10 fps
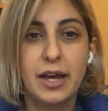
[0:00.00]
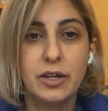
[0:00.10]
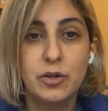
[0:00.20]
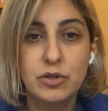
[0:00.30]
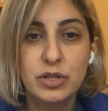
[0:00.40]

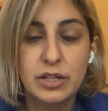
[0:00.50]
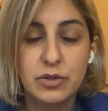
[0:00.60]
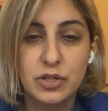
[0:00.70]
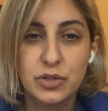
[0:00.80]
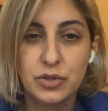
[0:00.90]
Usually
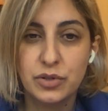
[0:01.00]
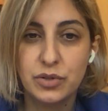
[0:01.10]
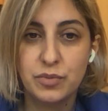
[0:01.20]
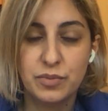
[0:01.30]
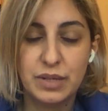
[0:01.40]
there's
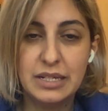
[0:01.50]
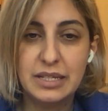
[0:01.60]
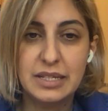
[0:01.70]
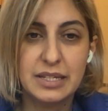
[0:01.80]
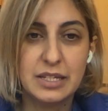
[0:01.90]
certain
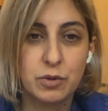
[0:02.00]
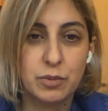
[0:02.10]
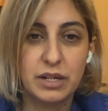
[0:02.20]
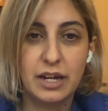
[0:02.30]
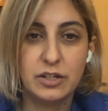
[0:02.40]
instances where
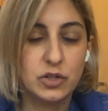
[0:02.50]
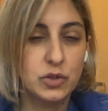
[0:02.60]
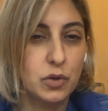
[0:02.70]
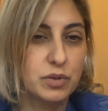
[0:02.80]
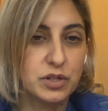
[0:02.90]
I just
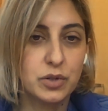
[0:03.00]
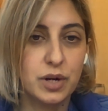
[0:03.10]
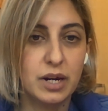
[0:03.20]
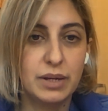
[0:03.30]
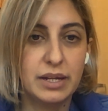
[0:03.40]
don't
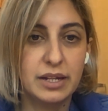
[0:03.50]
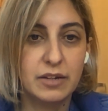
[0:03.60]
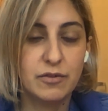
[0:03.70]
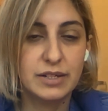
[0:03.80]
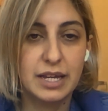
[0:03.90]
prescribe it.
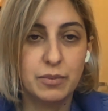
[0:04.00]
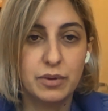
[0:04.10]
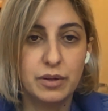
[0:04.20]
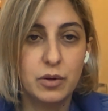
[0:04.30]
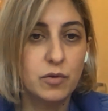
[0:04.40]
Like, for
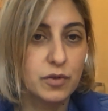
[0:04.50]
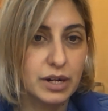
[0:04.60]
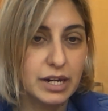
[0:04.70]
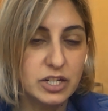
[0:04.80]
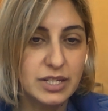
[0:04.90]
example, over
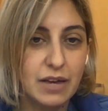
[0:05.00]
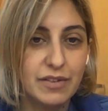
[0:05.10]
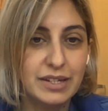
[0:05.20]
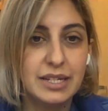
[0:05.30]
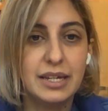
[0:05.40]
age
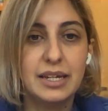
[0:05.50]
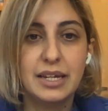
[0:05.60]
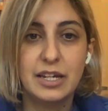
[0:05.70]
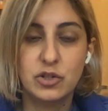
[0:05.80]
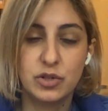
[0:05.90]
70,
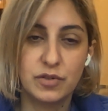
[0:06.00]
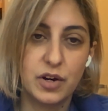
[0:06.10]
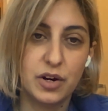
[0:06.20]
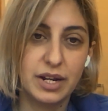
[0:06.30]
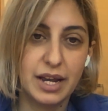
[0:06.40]
history of
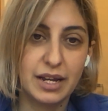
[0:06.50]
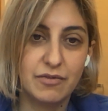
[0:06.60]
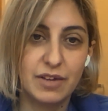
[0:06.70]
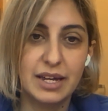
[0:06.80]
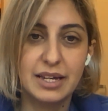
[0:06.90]
cardiac
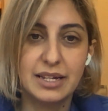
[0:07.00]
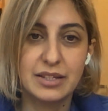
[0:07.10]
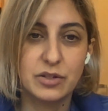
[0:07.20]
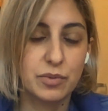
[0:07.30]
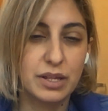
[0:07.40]

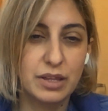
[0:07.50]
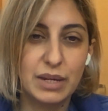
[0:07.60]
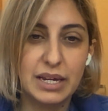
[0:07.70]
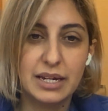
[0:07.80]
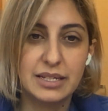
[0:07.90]
events,
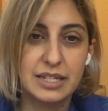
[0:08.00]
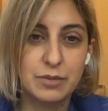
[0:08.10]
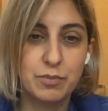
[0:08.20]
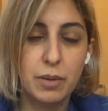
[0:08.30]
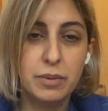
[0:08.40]
arrhythmias, it's
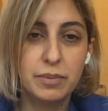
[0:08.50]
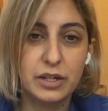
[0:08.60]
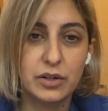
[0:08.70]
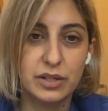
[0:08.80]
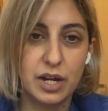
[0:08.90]
probably
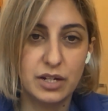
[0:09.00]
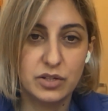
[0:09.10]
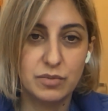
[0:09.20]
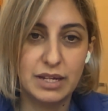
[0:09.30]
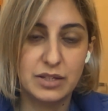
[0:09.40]
good not
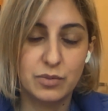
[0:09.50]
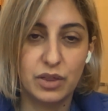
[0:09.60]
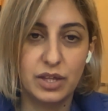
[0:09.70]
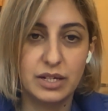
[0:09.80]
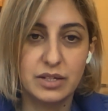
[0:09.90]
to mess with
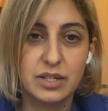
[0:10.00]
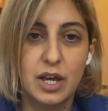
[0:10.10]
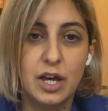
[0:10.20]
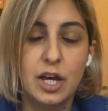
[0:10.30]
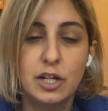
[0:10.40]
things
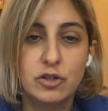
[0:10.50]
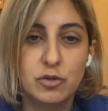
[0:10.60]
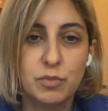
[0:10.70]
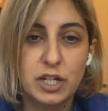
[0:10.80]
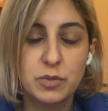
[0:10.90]

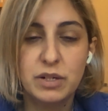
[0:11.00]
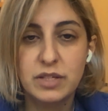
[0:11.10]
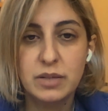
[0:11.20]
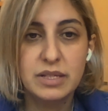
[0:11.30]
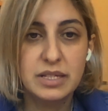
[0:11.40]
too much. But if
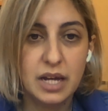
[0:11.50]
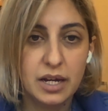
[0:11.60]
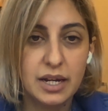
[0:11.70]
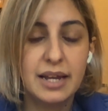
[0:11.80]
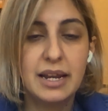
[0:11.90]
someone's
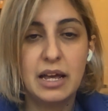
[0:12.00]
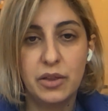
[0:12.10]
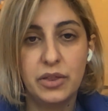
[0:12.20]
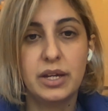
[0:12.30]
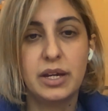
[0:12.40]
young and
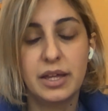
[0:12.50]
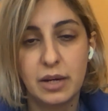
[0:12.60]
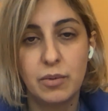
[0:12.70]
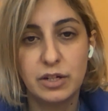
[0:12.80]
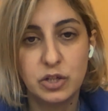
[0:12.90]
healthy and
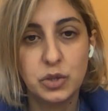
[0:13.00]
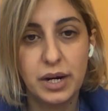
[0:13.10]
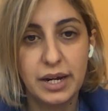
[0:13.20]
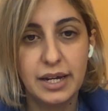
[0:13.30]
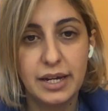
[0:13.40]
they want to
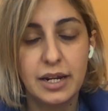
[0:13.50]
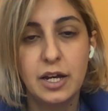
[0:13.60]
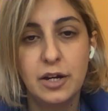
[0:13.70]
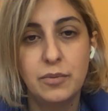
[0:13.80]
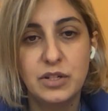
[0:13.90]
try it,
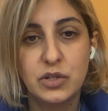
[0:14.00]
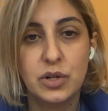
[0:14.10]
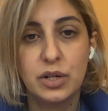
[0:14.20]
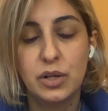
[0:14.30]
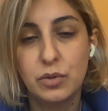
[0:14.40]
we
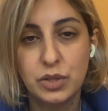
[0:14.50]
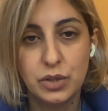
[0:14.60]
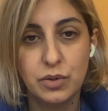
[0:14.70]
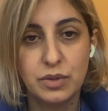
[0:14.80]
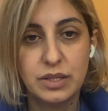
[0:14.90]
start low
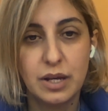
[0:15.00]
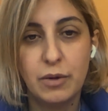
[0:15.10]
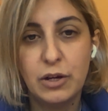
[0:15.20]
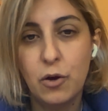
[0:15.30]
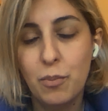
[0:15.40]
dose.
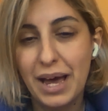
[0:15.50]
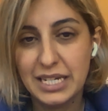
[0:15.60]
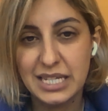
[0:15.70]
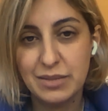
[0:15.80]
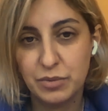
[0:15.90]
We go
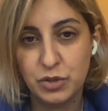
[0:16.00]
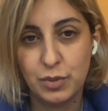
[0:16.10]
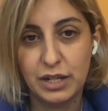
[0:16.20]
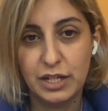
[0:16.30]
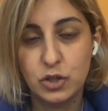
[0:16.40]
maximum to
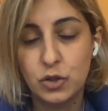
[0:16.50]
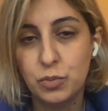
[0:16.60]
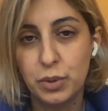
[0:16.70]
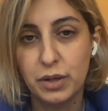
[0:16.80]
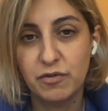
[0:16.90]
about like
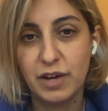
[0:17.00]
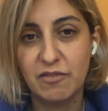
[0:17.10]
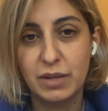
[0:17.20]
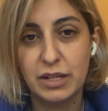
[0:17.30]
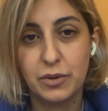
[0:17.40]
2.5
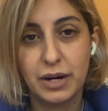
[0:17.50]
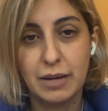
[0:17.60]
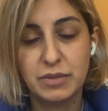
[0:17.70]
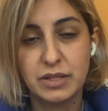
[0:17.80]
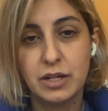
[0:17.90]

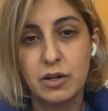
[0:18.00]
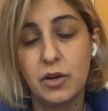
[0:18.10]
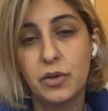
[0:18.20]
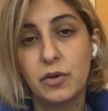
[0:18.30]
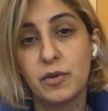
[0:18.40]
milligrams.
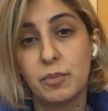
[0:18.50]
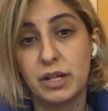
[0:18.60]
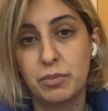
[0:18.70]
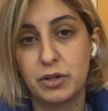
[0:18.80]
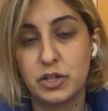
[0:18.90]
Although for
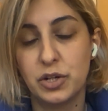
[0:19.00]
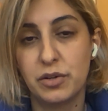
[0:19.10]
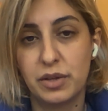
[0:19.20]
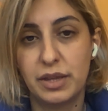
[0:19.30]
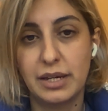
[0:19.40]
blood pressure and
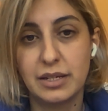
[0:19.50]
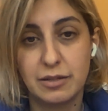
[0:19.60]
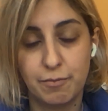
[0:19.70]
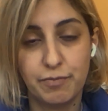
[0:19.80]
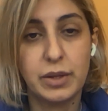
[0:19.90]
other
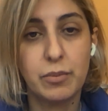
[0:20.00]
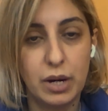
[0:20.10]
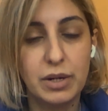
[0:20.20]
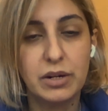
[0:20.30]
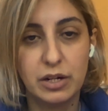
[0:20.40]
things,
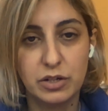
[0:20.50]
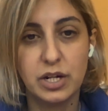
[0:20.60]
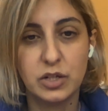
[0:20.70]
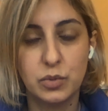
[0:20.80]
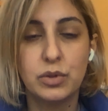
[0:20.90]
primary care
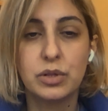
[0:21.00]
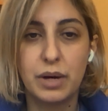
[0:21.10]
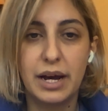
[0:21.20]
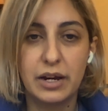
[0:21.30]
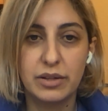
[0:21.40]
docs will go
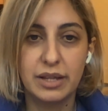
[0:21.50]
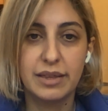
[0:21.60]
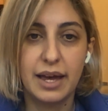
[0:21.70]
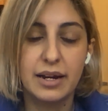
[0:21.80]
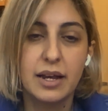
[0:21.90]
higher than
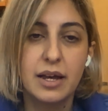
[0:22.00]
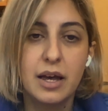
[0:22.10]
that.